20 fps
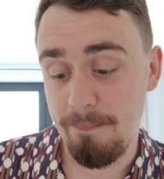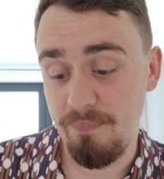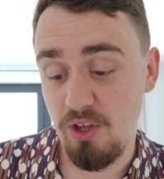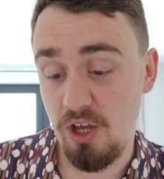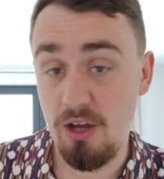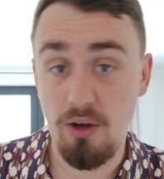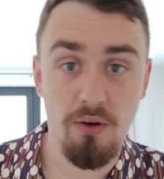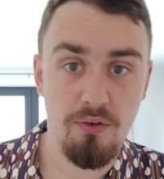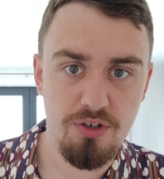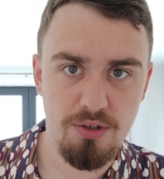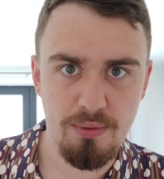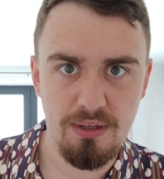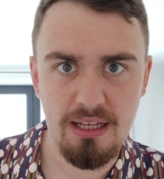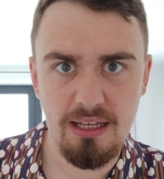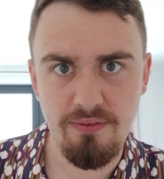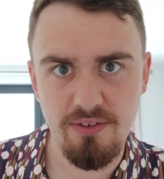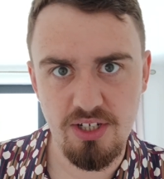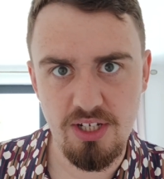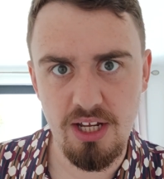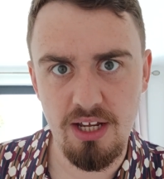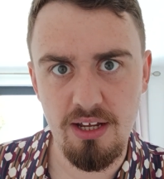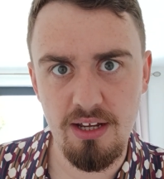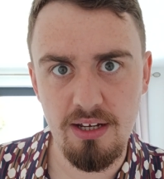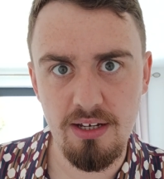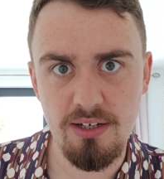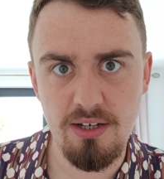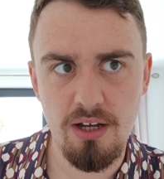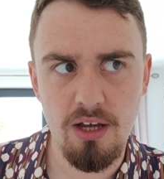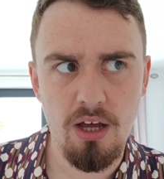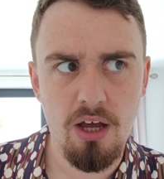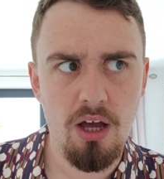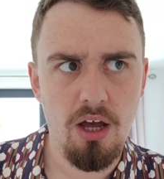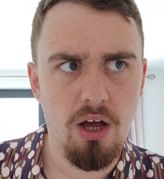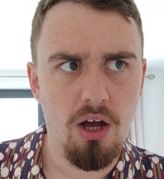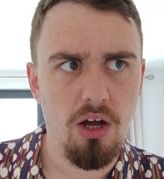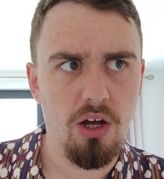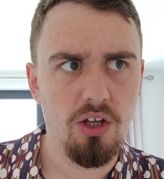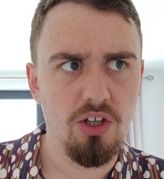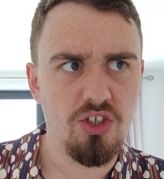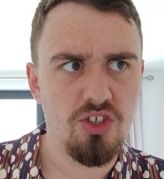Of course, when he returned
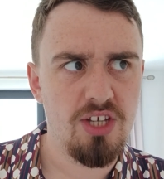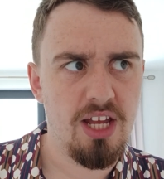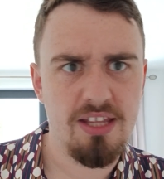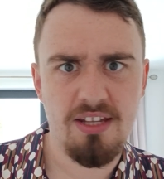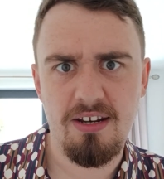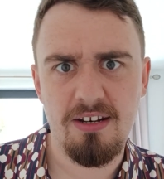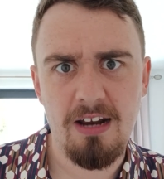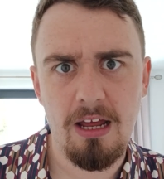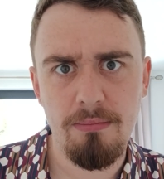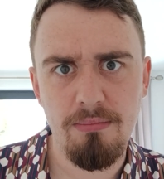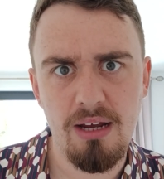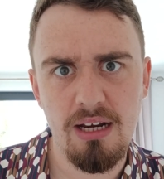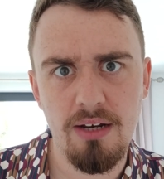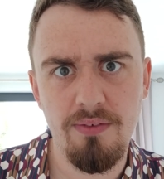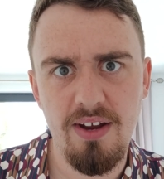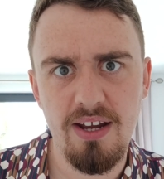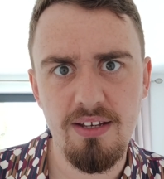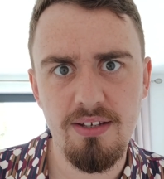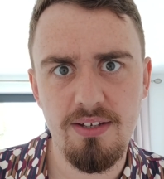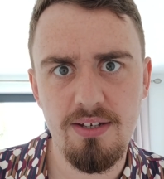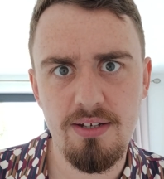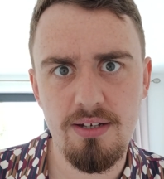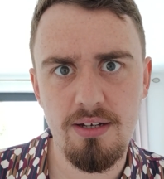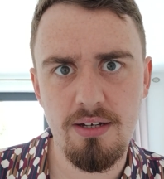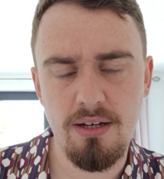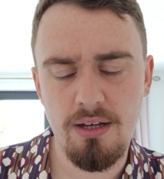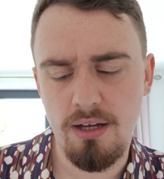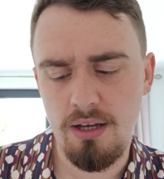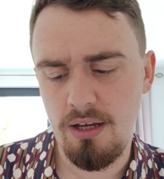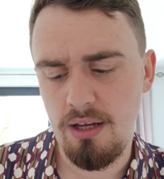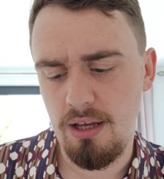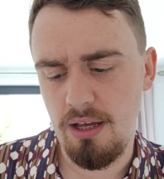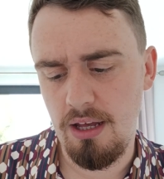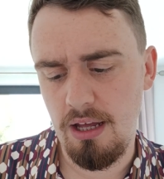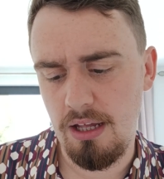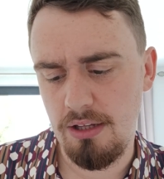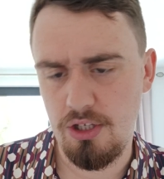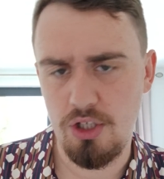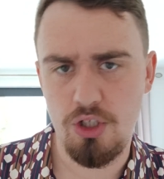on Saturday Night Main Event to